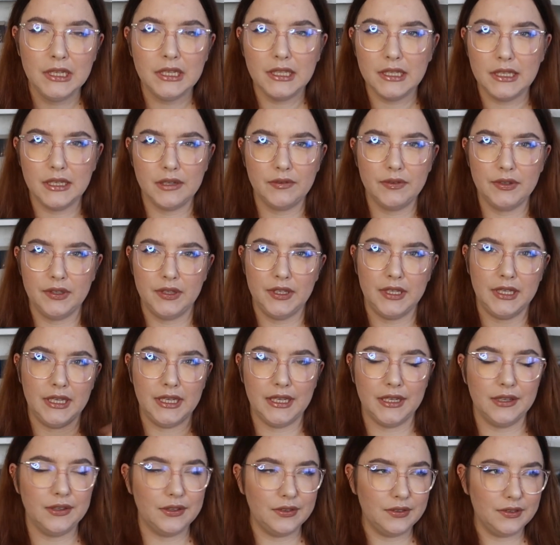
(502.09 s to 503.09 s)
and everything
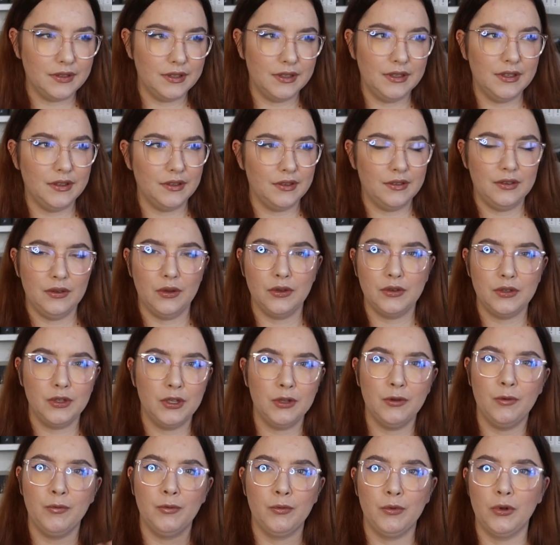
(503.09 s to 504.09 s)
else is
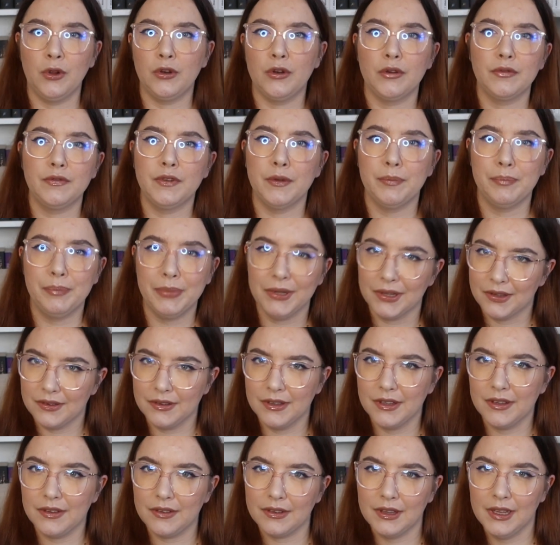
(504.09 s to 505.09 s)
none of your
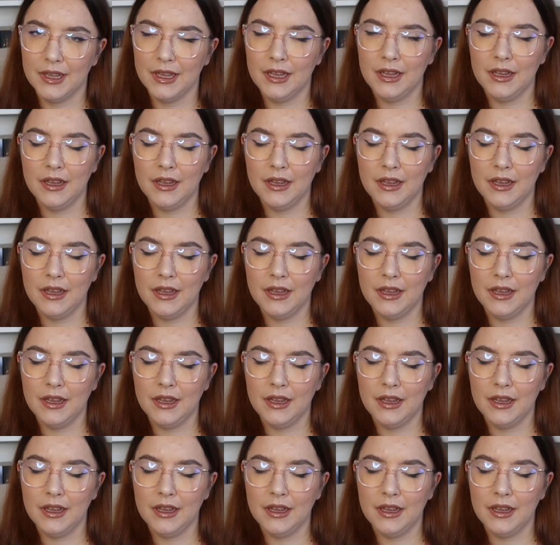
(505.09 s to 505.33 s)
business.